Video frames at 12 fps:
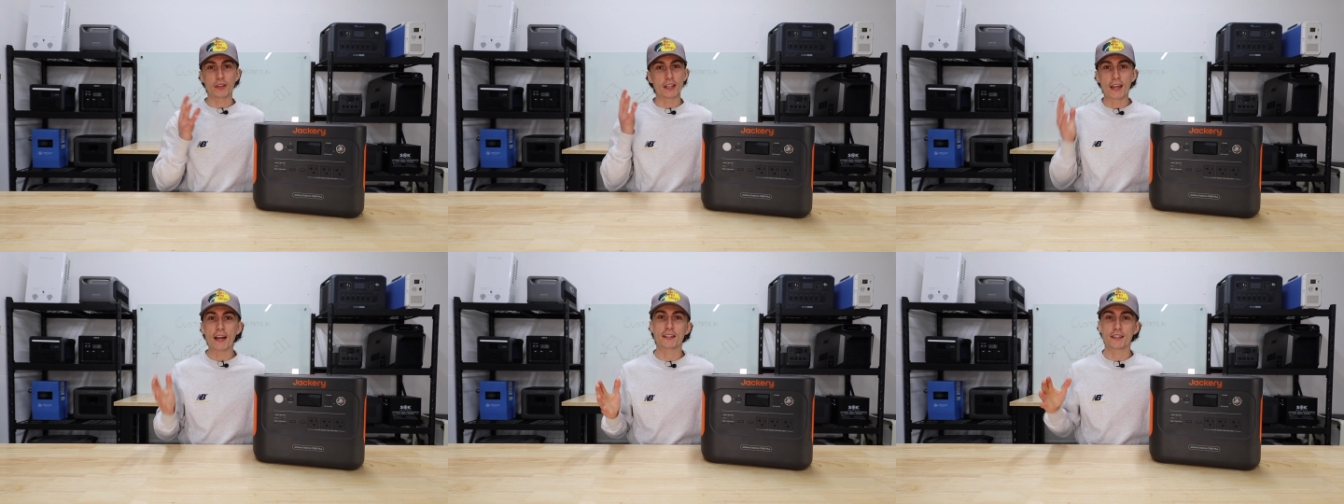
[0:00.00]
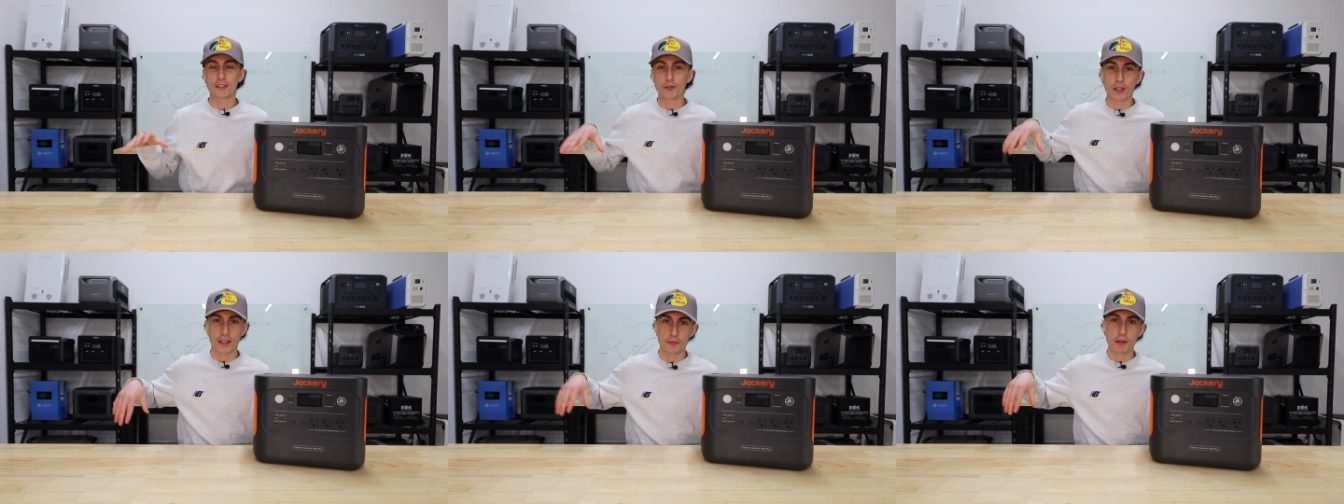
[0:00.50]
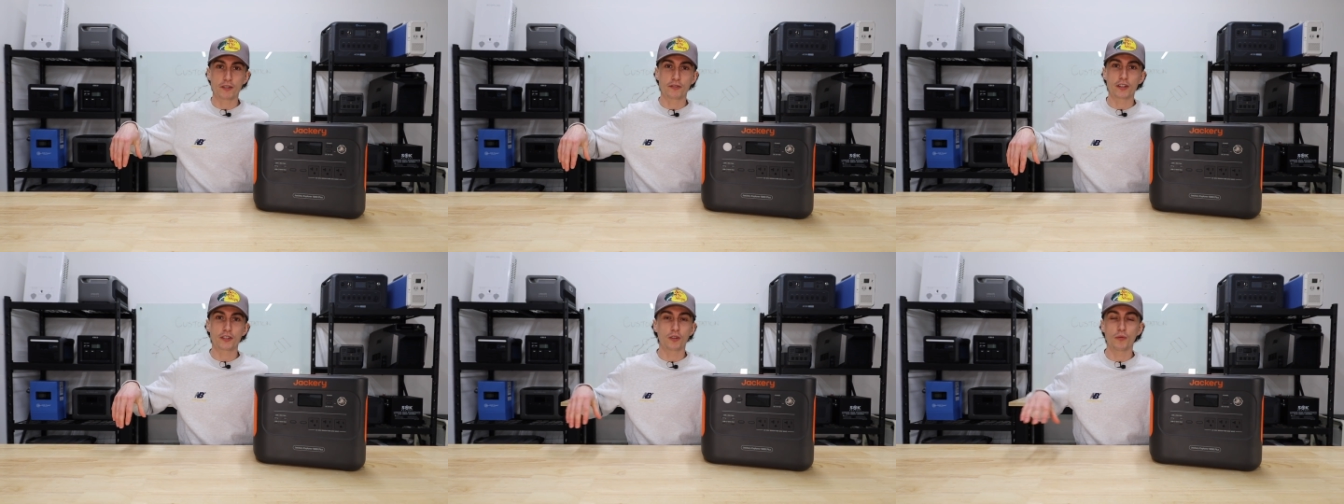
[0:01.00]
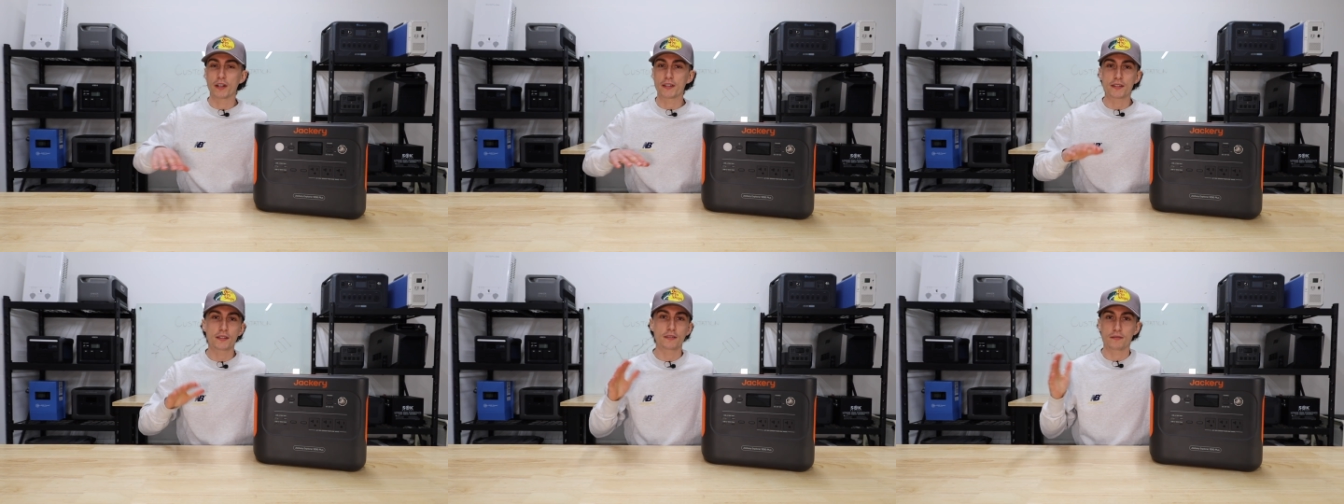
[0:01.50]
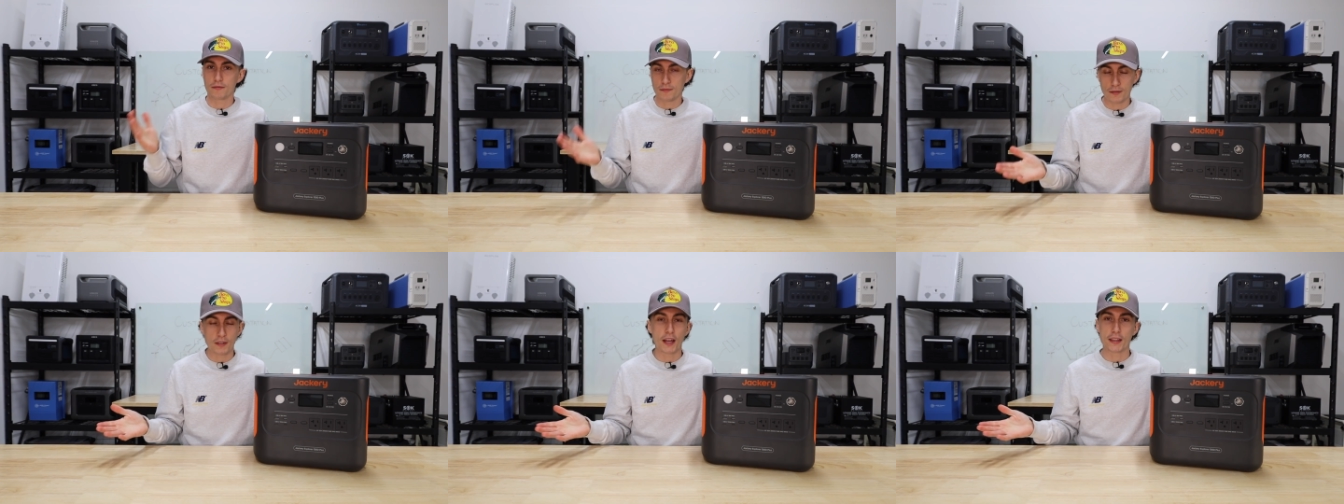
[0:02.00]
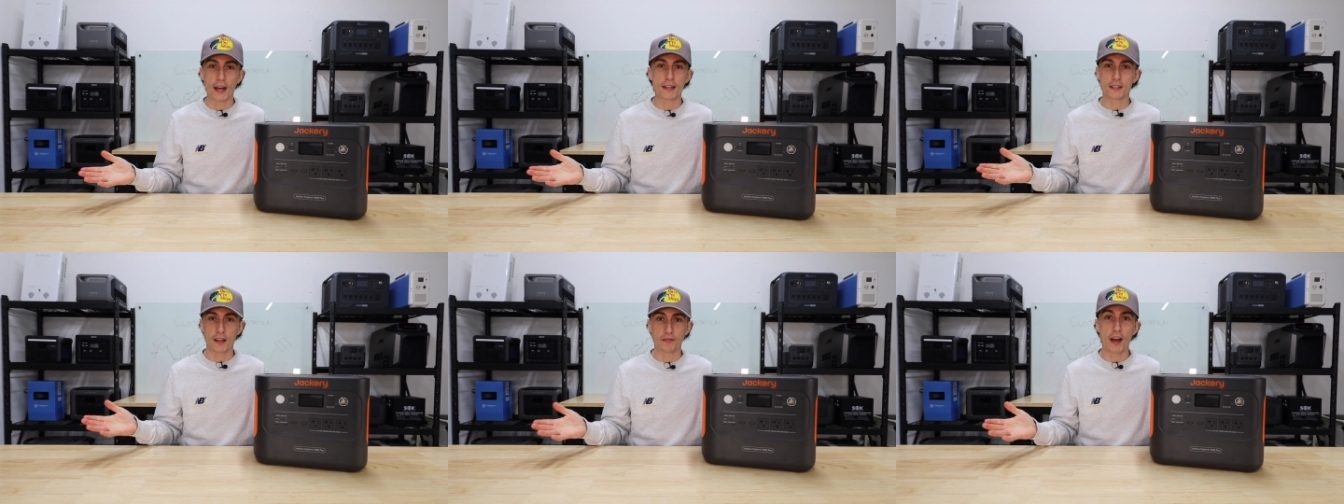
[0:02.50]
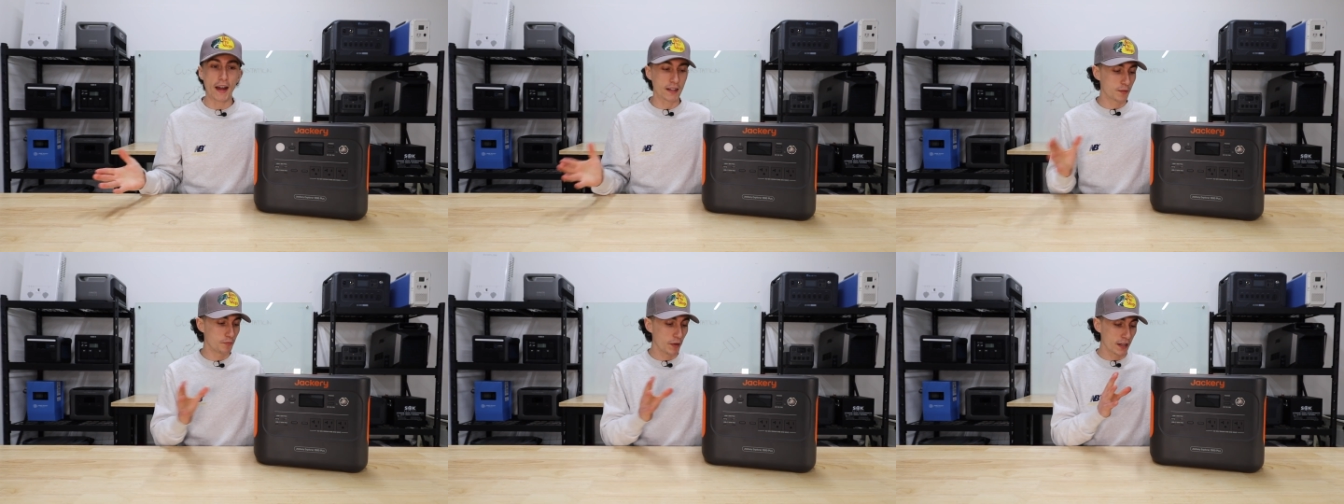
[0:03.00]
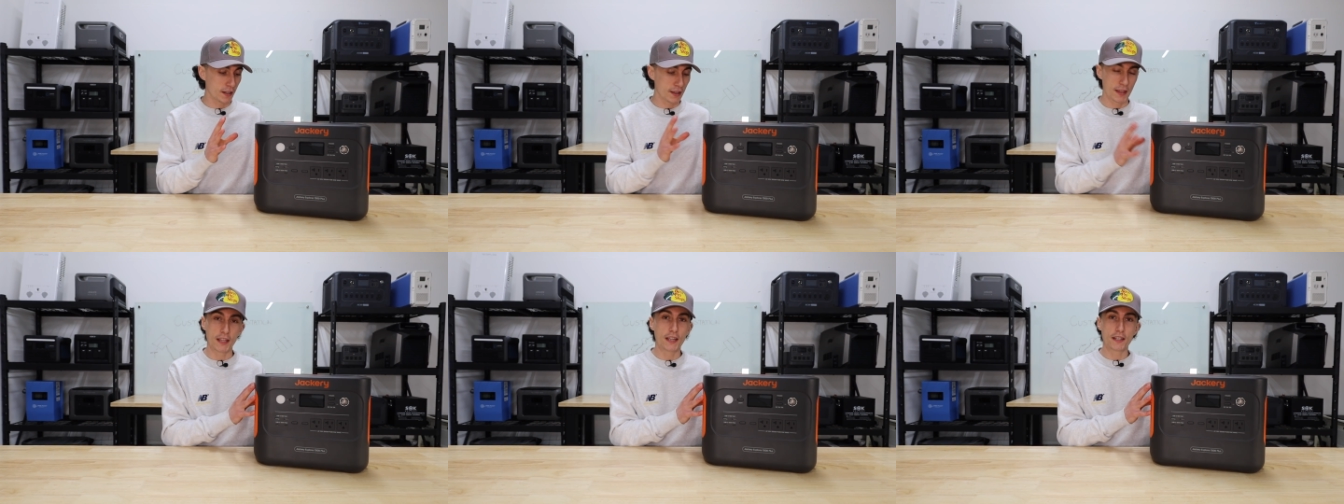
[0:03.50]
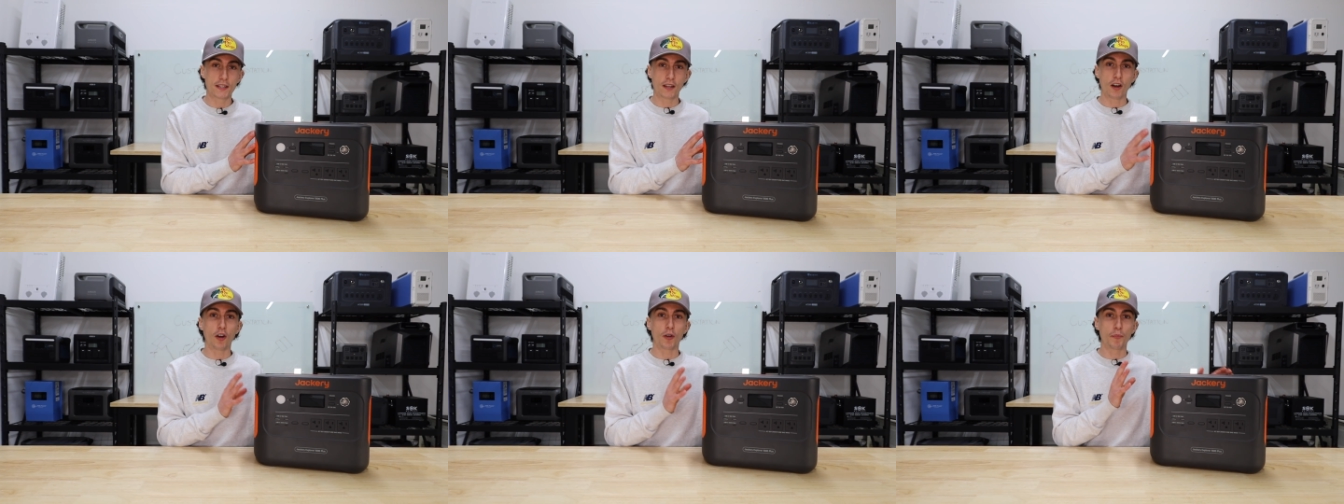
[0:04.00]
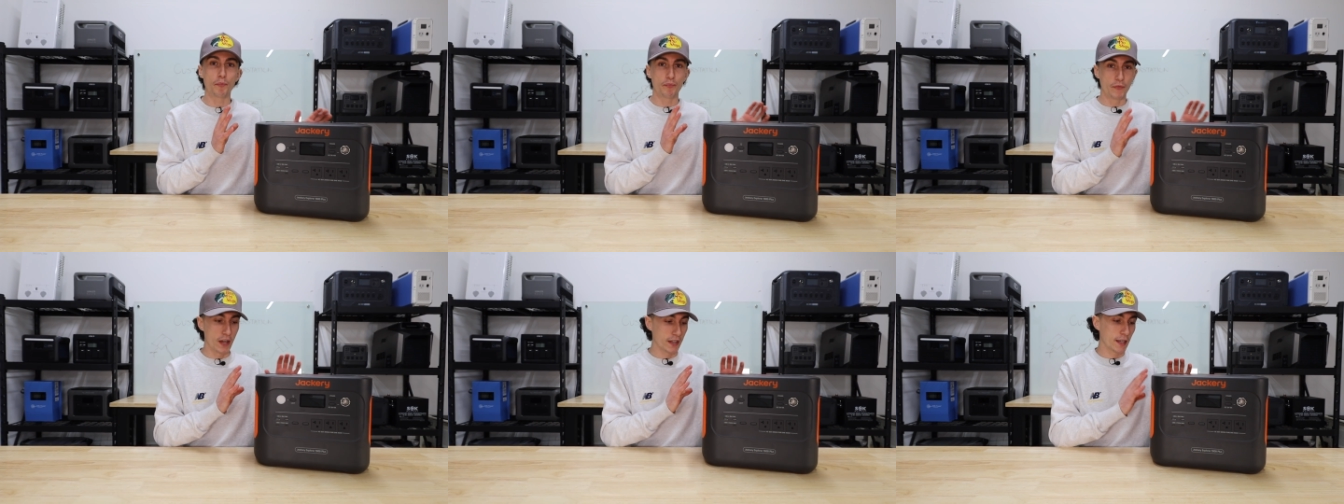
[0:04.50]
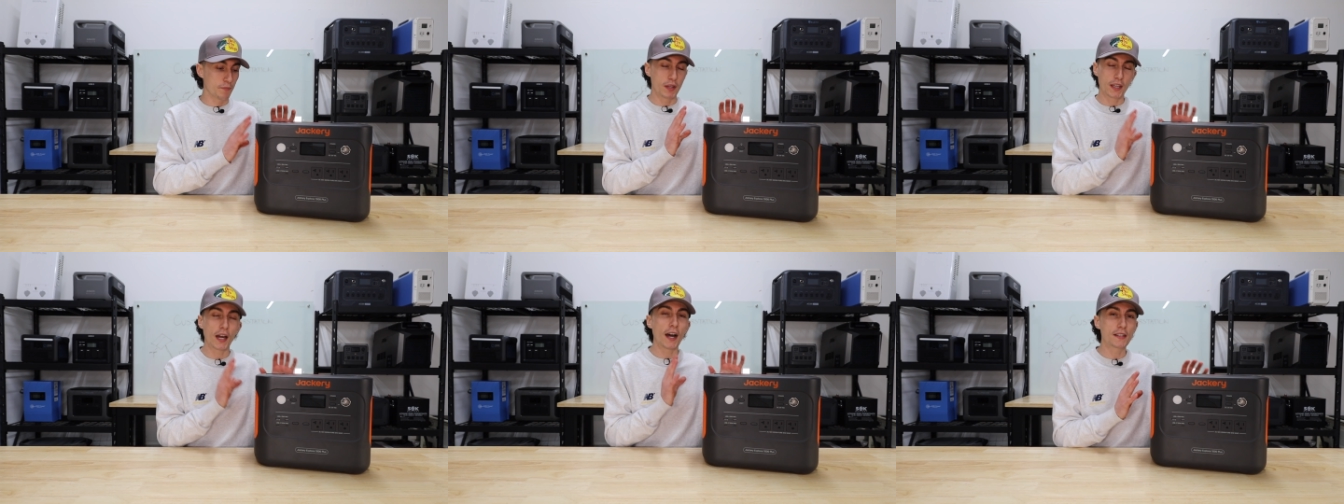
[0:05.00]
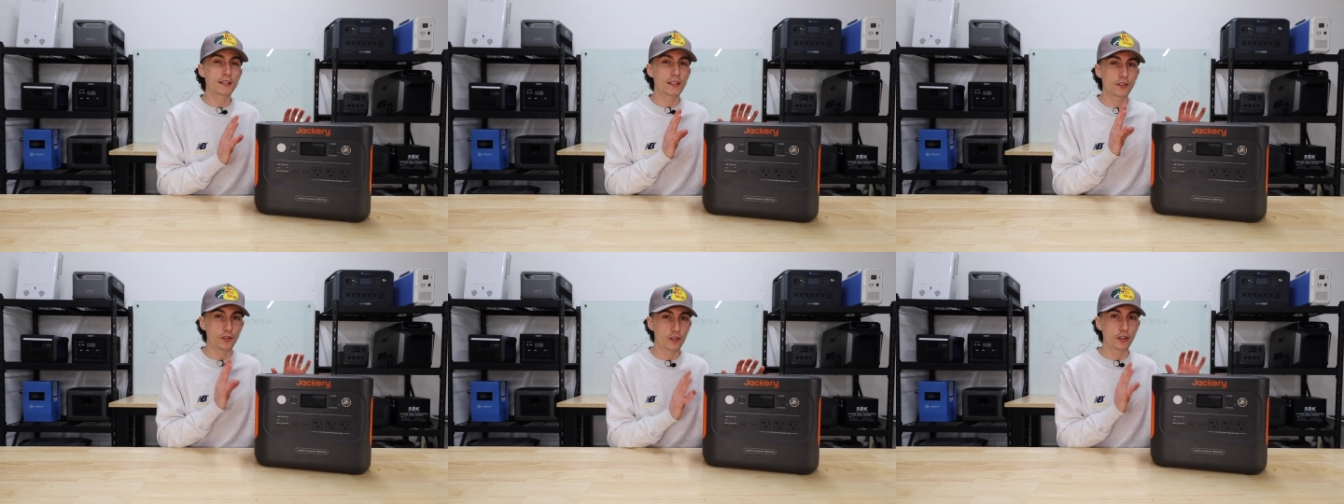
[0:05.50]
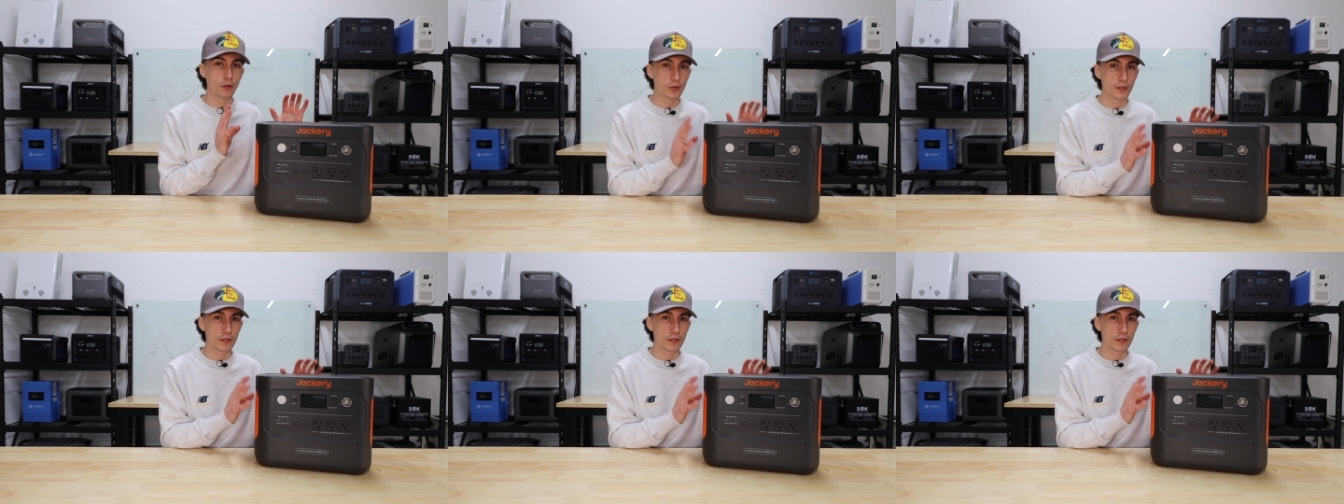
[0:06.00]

Yes, you can expand traditional ones, and that's a fact, but these are, again, because these are so